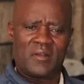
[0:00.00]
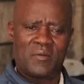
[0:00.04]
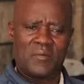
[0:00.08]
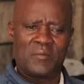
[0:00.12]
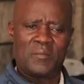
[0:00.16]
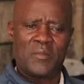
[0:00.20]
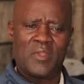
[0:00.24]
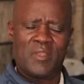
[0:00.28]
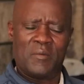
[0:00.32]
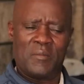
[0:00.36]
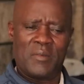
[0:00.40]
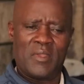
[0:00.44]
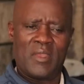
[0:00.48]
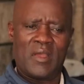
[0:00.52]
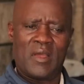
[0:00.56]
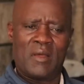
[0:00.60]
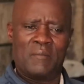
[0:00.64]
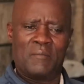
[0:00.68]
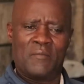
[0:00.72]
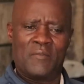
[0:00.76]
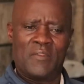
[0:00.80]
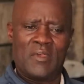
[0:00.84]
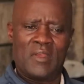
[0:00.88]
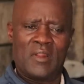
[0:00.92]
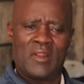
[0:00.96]
maybe
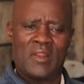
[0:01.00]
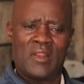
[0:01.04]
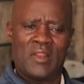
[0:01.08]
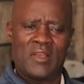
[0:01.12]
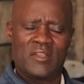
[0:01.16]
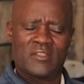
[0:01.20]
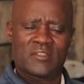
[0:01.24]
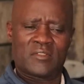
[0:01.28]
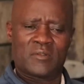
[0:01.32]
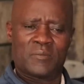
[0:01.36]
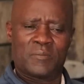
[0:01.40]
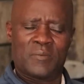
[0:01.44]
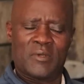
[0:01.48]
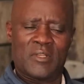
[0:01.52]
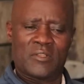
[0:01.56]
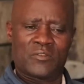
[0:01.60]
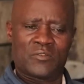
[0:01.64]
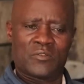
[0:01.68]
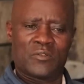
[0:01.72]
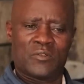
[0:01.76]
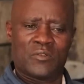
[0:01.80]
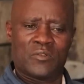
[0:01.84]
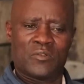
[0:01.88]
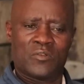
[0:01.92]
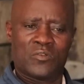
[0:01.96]
I'm the last
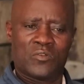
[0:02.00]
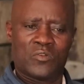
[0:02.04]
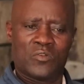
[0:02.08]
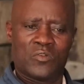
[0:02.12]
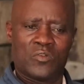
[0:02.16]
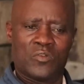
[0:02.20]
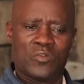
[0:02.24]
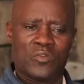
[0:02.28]
person